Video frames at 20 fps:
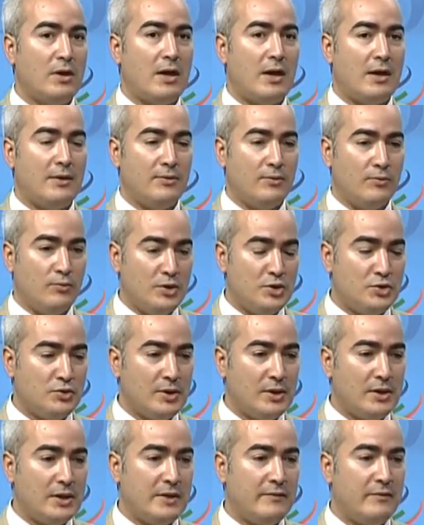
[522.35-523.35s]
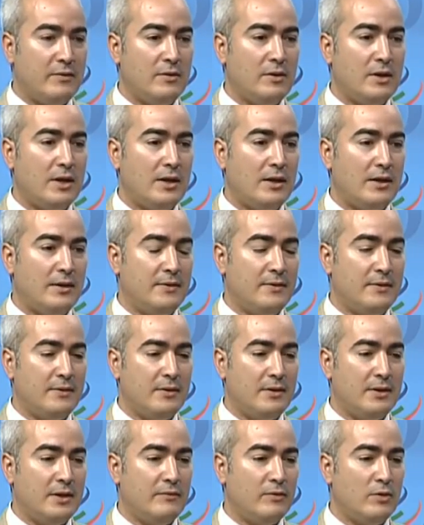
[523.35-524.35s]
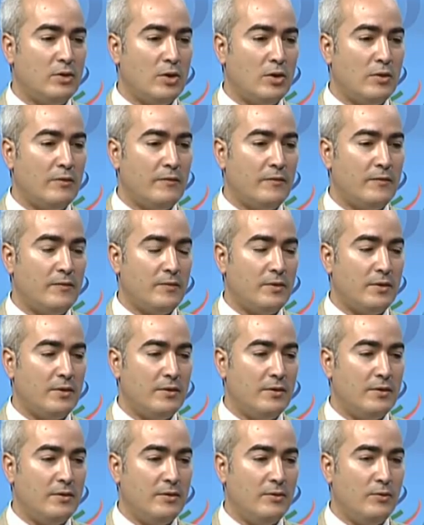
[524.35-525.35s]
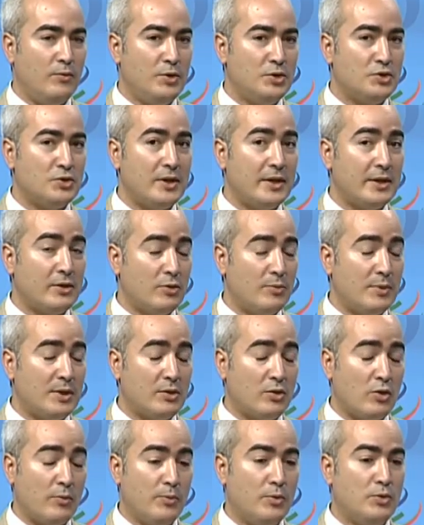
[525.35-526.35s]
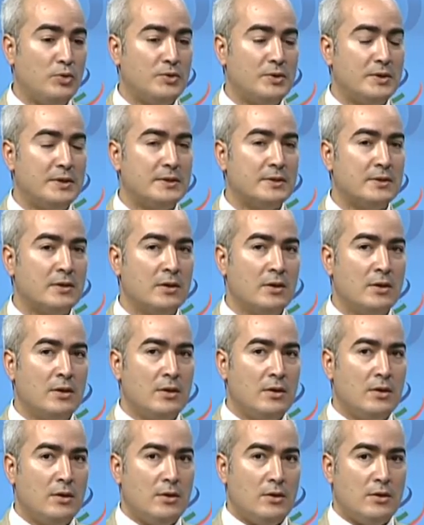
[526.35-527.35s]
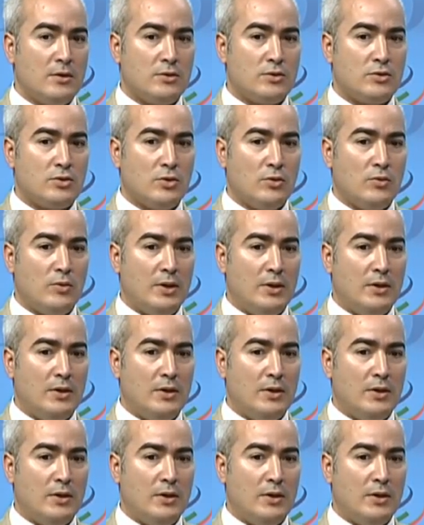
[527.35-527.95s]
at the regional level, at the level of regional economic communities. So